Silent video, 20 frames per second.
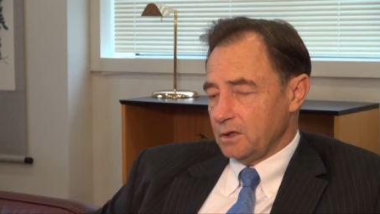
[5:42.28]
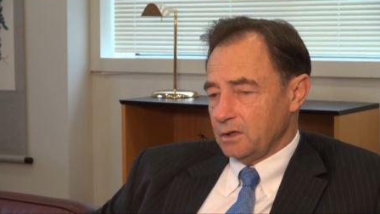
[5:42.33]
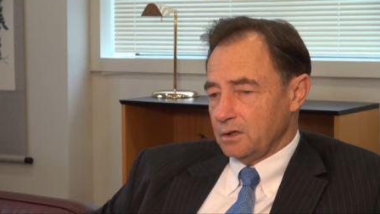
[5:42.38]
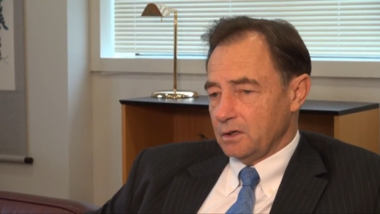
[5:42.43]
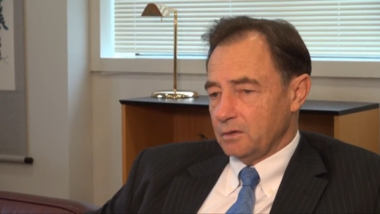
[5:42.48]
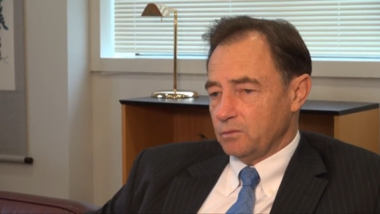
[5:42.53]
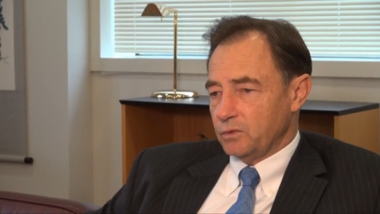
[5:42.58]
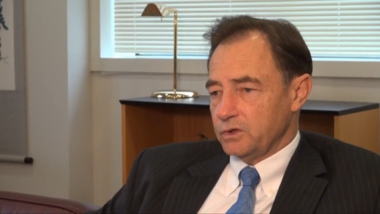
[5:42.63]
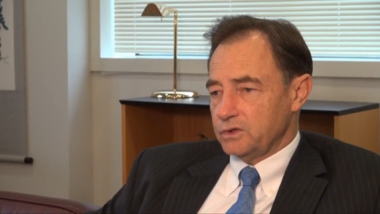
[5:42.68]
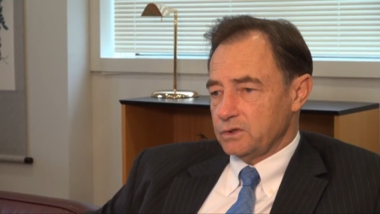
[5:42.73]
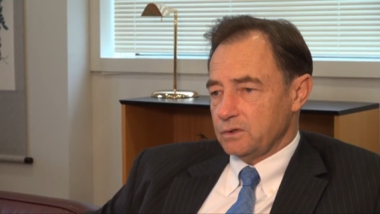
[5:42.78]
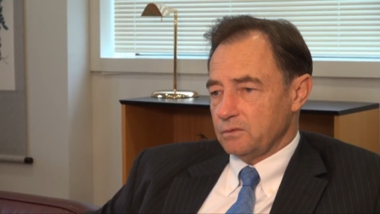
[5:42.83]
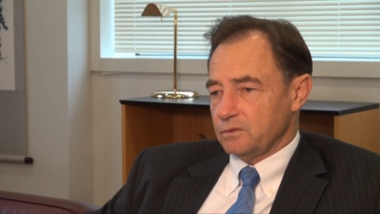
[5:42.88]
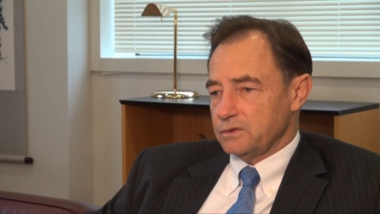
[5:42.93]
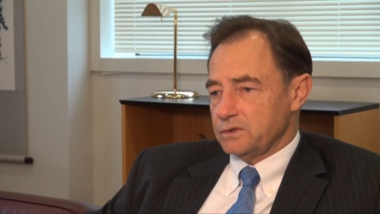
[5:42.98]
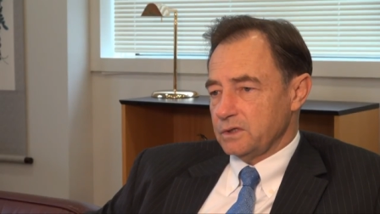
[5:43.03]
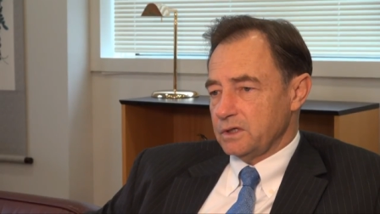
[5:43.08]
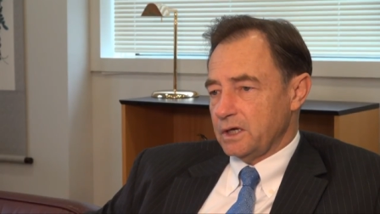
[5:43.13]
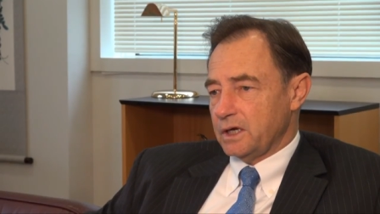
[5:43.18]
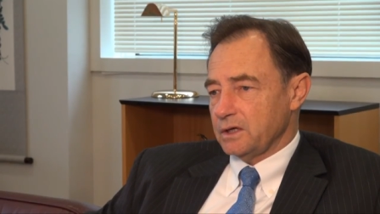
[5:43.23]
at which it
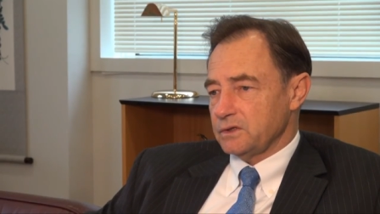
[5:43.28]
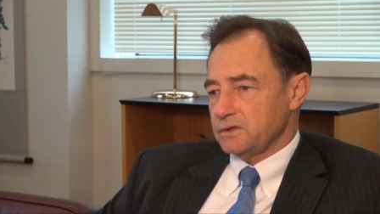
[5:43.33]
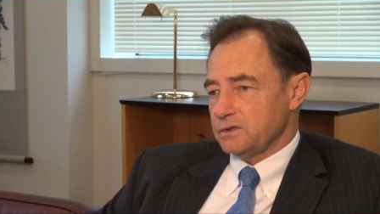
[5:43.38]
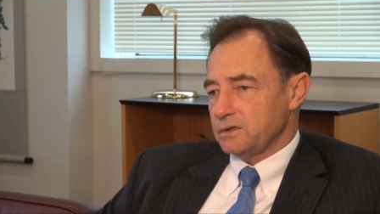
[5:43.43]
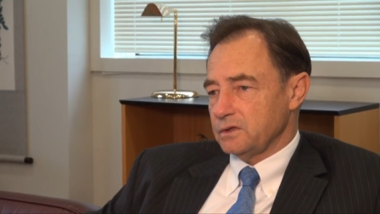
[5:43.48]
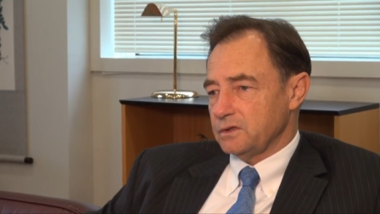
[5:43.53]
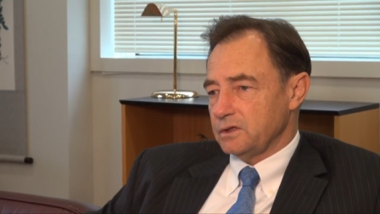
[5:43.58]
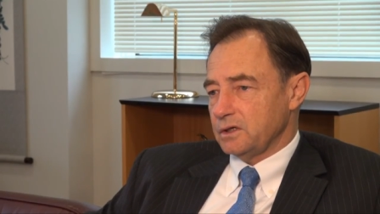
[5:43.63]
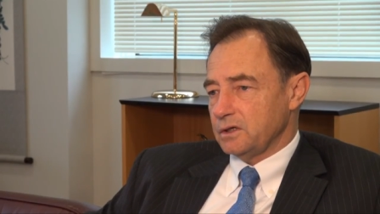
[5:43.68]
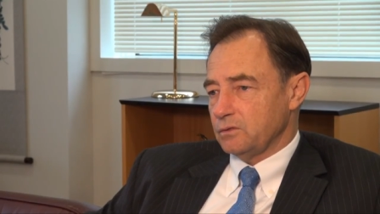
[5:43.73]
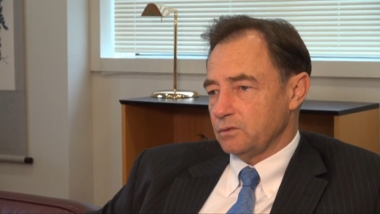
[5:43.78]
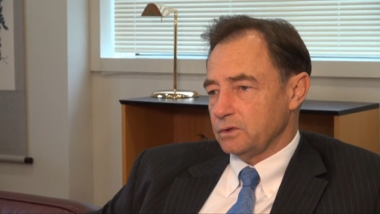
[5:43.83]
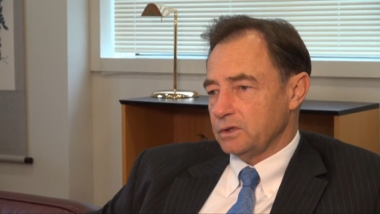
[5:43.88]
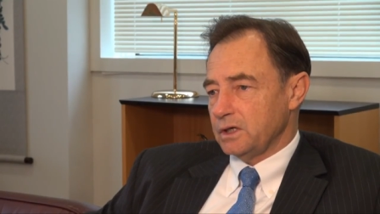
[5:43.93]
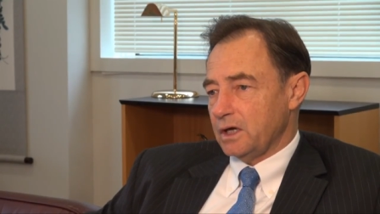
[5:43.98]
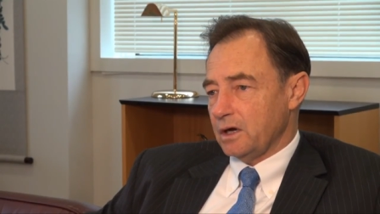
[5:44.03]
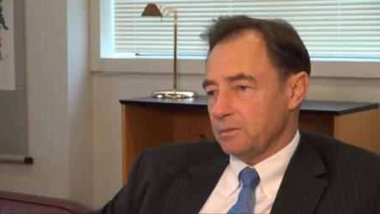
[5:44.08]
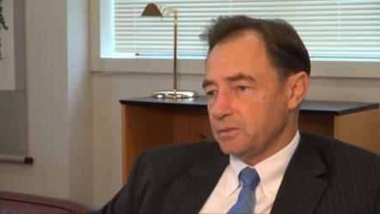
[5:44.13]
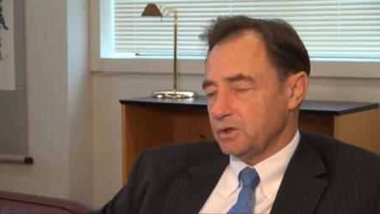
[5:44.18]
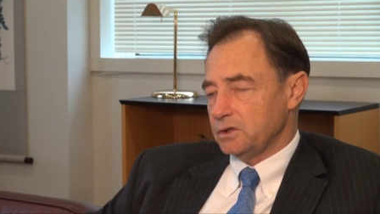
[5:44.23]
was announced that there would
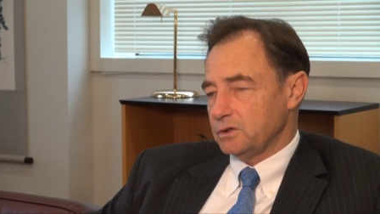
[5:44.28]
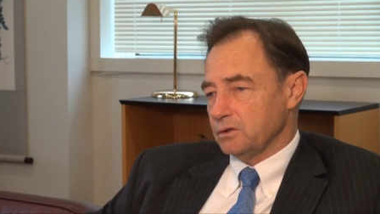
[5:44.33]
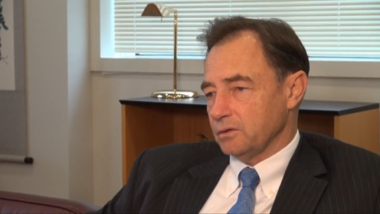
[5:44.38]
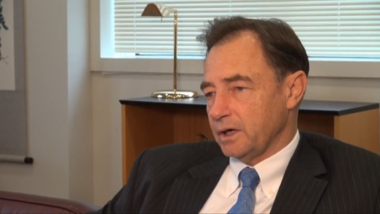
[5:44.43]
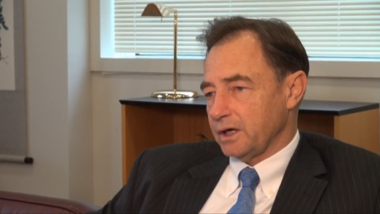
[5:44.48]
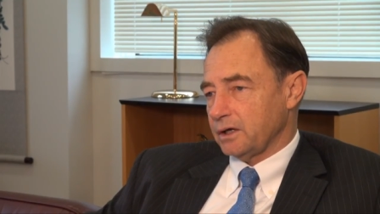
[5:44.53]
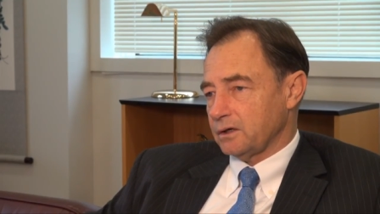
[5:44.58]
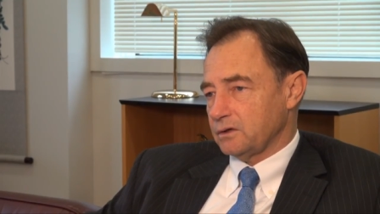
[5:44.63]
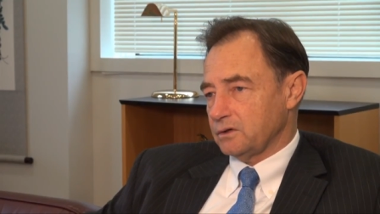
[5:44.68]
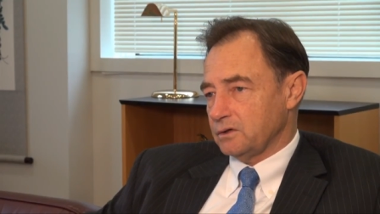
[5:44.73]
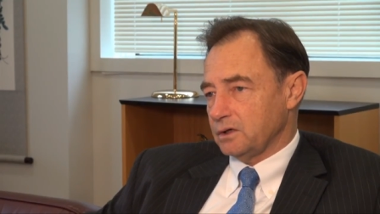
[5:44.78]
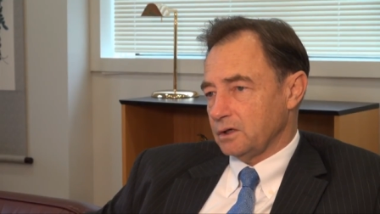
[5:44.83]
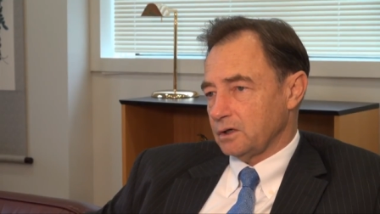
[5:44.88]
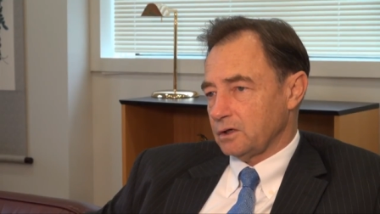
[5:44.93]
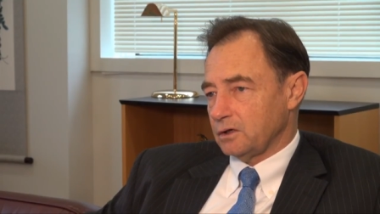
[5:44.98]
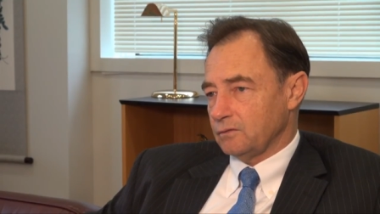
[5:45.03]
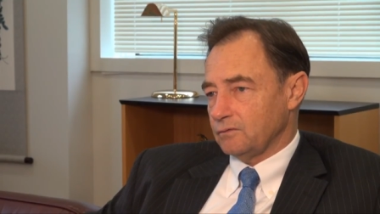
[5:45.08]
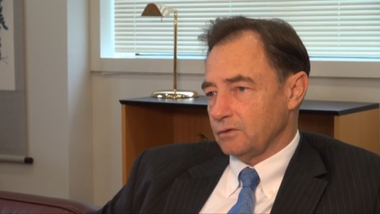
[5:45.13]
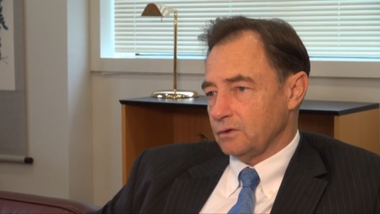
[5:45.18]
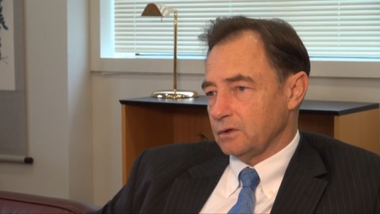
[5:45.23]
now be direct uh,
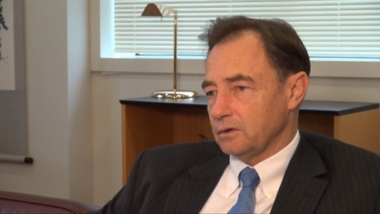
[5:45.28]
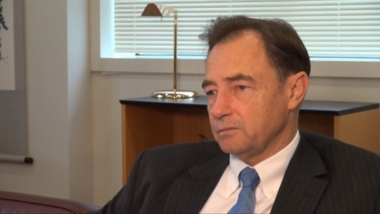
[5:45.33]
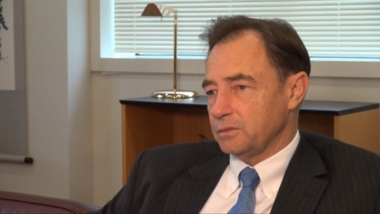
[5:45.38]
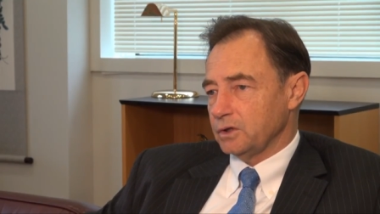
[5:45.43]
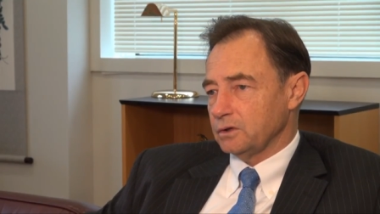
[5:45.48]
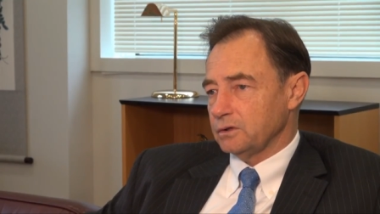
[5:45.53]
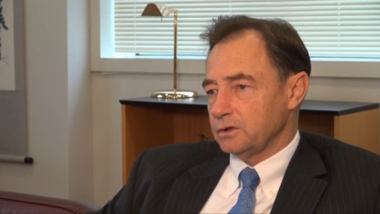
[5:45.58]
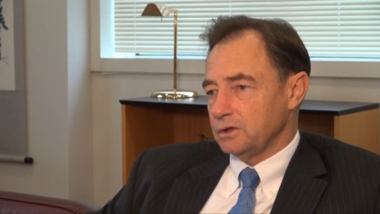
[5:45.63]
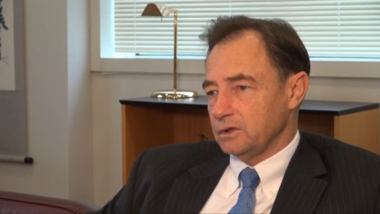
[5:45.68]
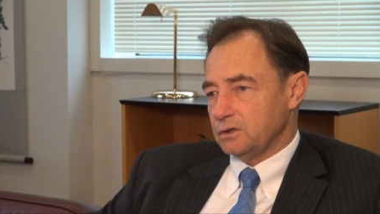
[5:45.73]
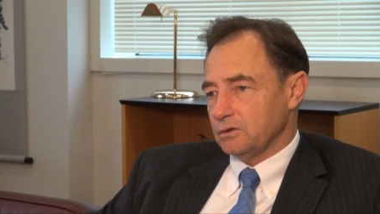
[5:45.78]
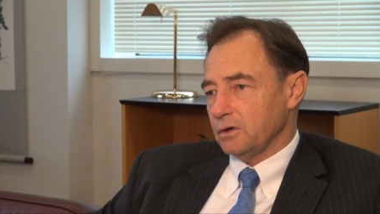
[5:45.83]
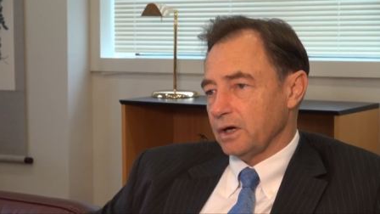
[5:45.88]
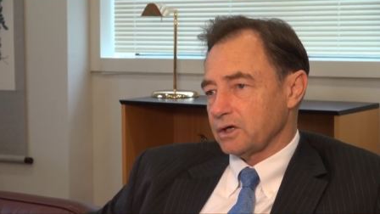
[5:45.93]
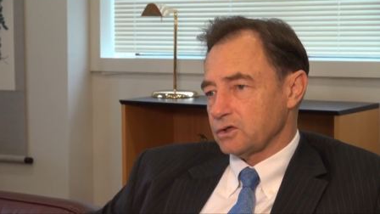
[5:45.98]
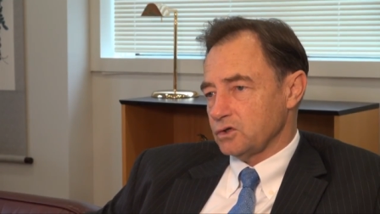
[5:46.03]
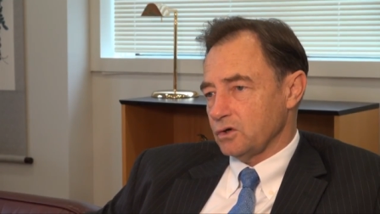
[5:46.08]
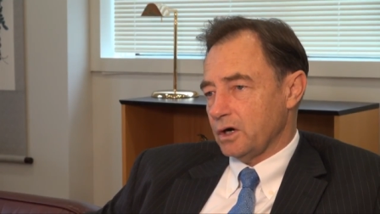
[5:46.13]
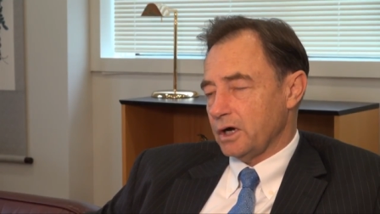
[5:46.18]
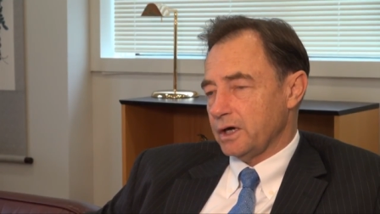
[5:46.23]
convertibility,
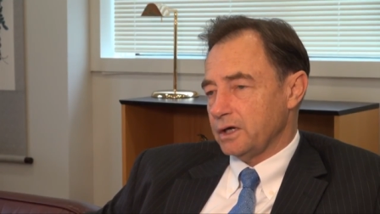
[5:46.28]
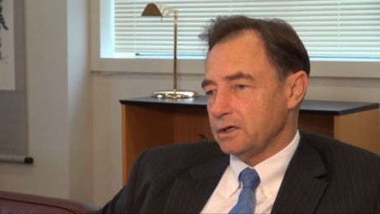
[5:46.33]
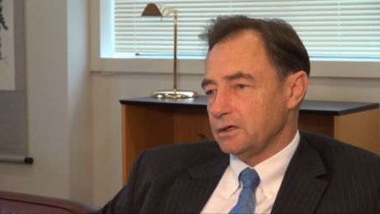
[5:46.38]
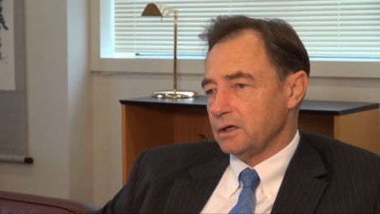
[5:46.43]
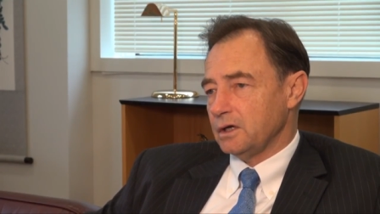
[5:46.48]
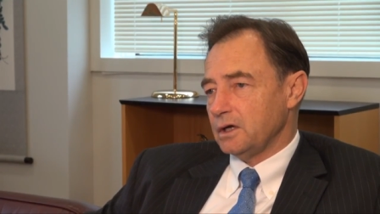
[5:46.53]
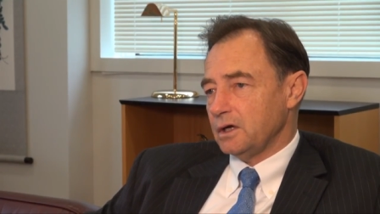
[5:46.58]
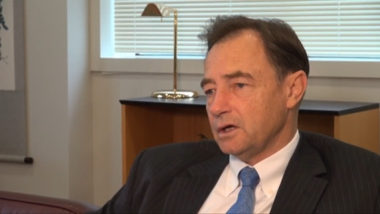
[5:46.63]
direct trade